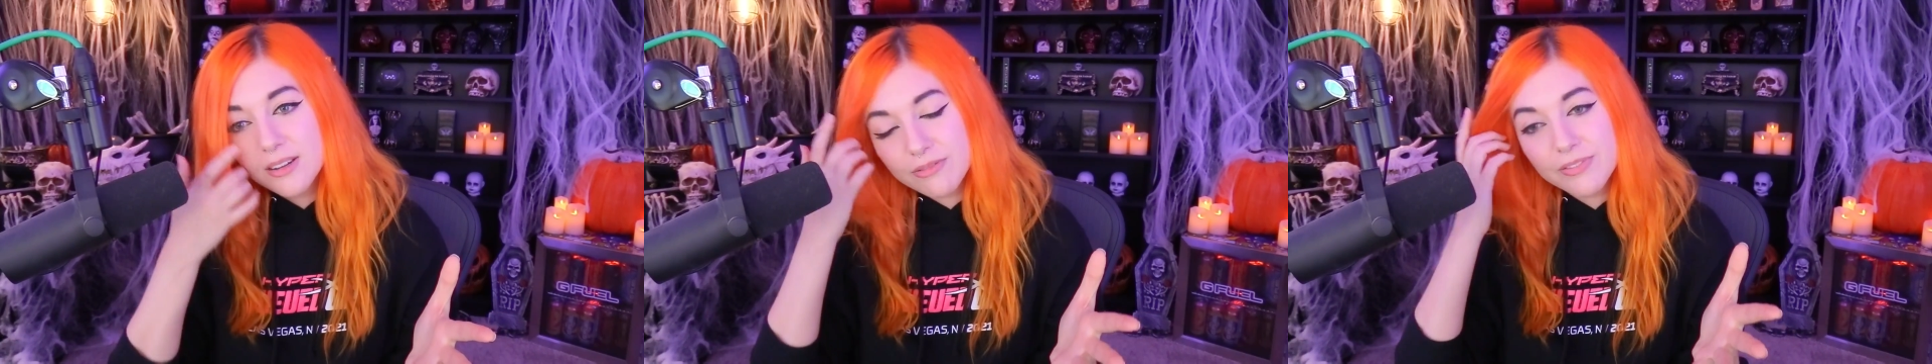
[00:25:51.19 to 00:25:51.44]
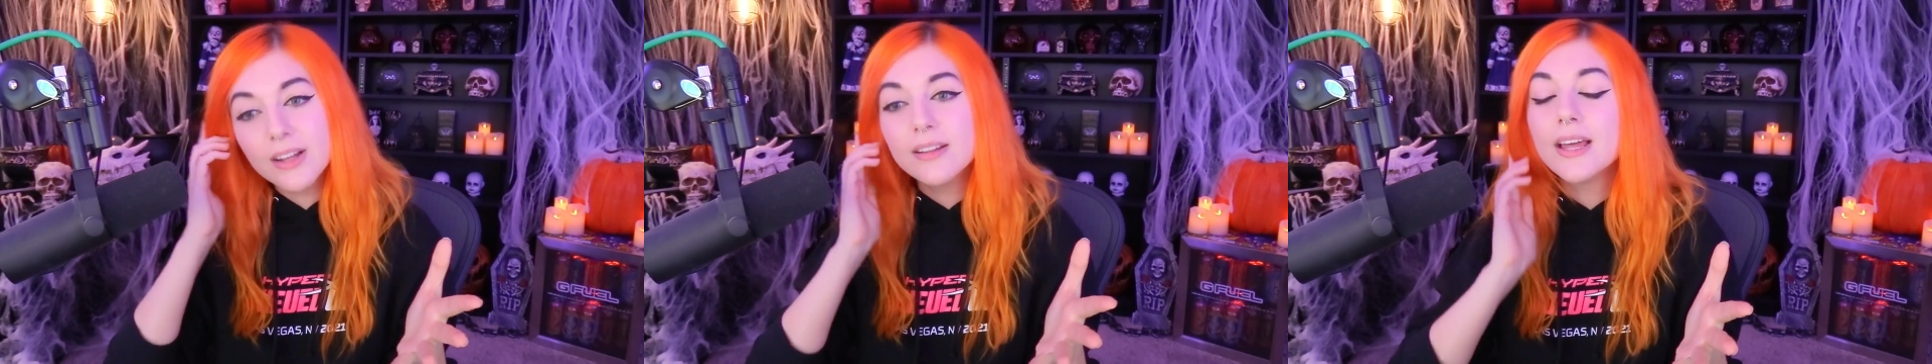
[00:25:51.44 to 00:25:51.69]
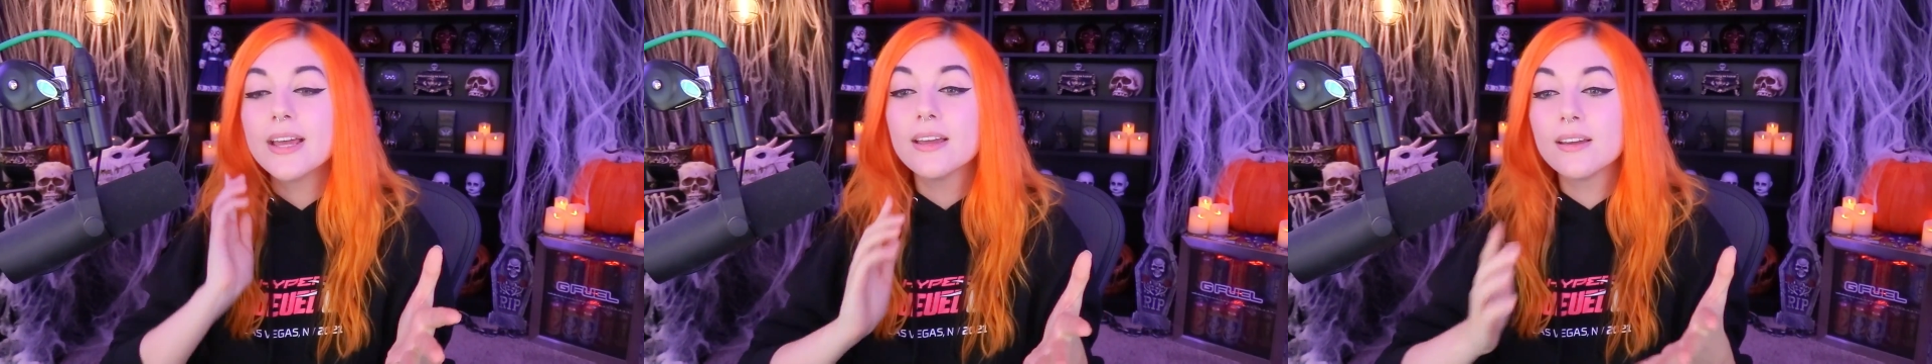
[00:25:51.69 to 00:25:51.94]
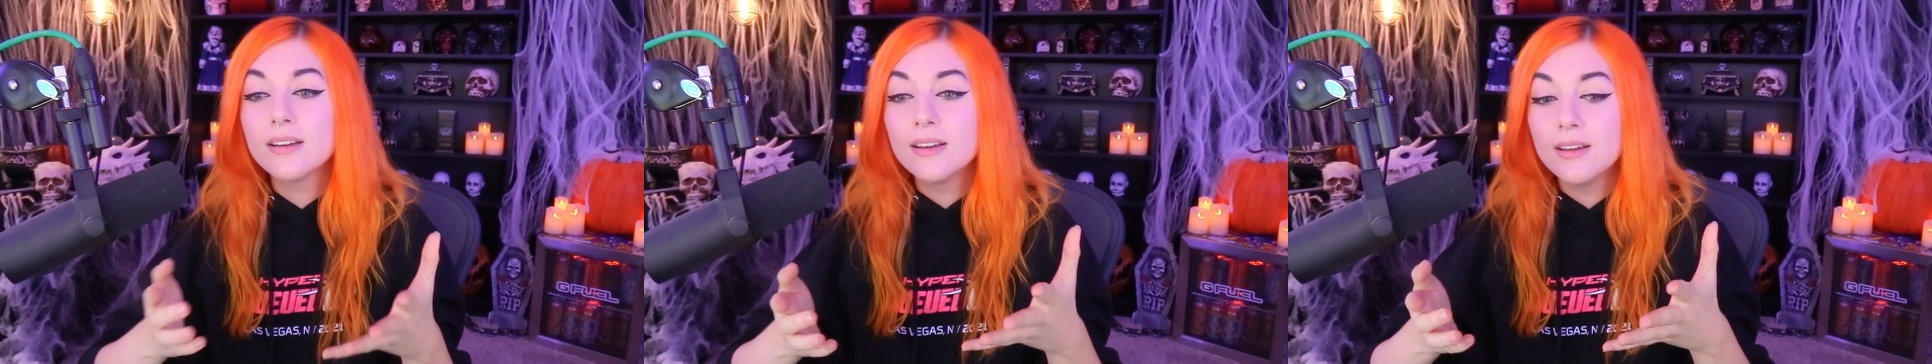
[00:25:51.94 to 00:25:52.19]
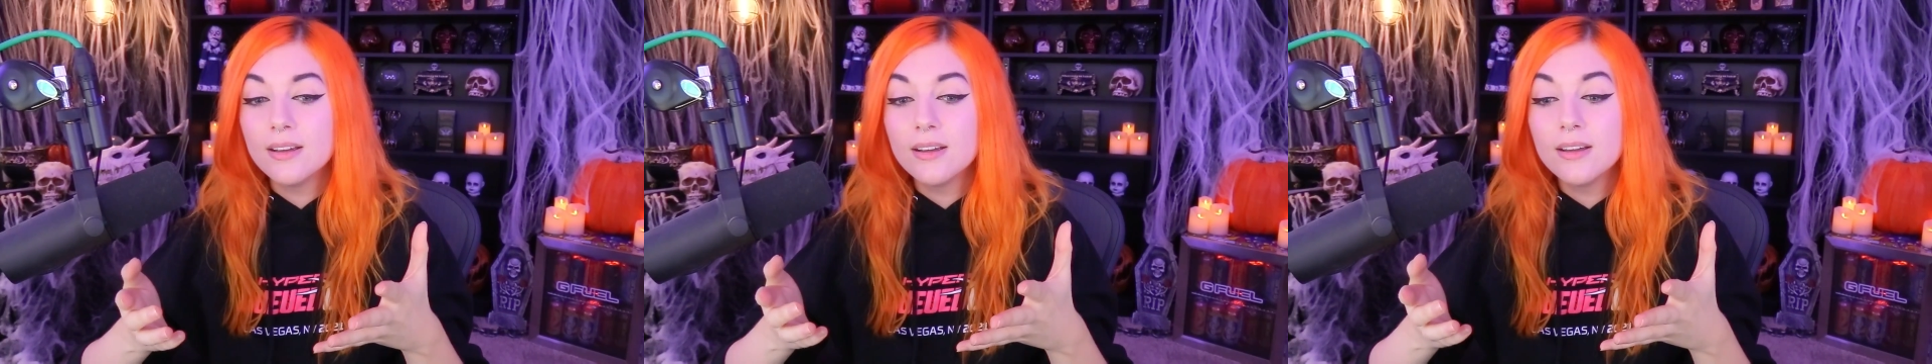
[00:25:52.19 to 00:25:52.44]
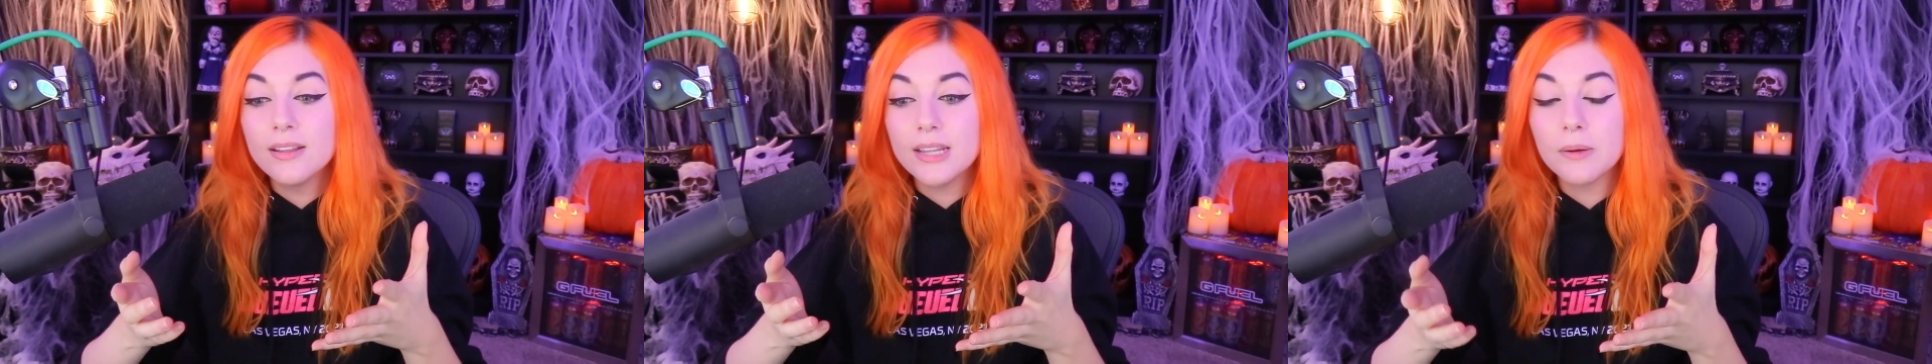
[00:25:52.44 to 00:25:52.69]
it felt like
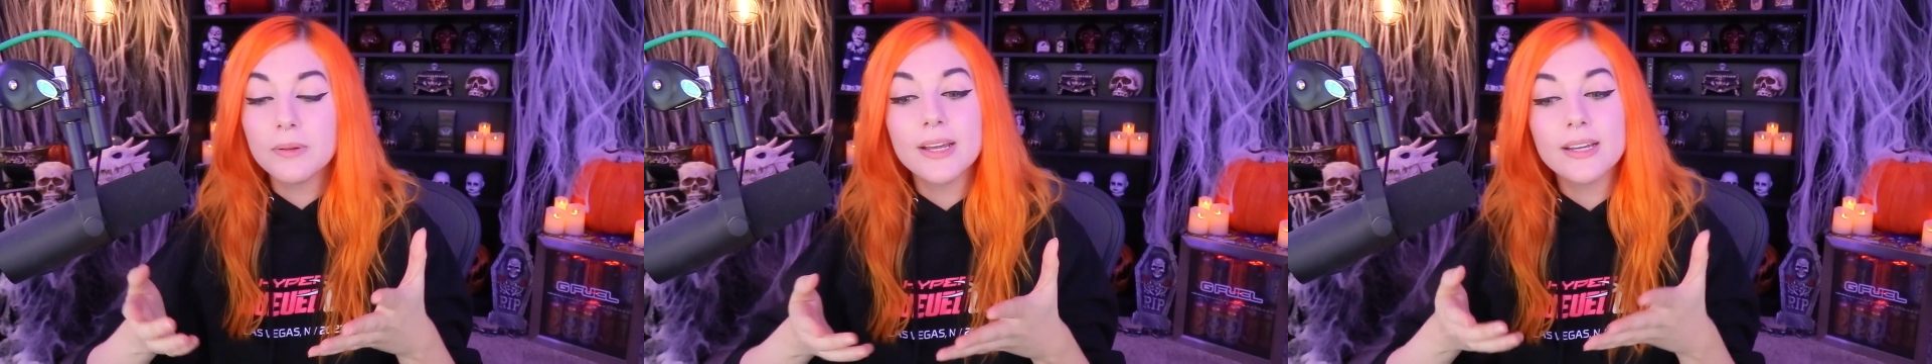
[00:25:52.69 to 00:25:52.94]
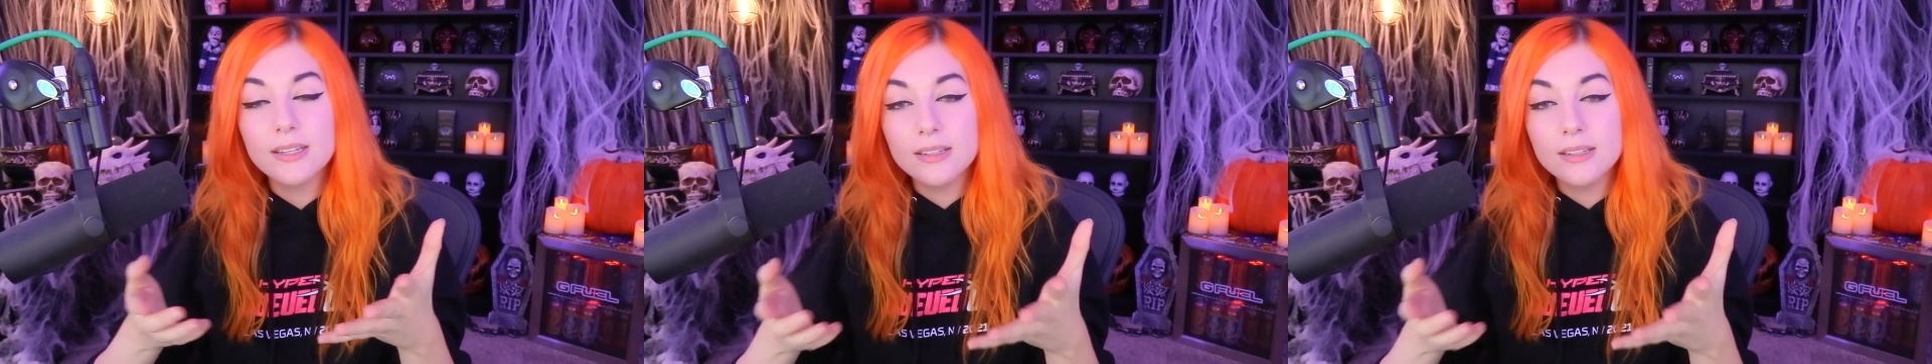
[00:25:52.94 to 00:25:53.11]
they were like,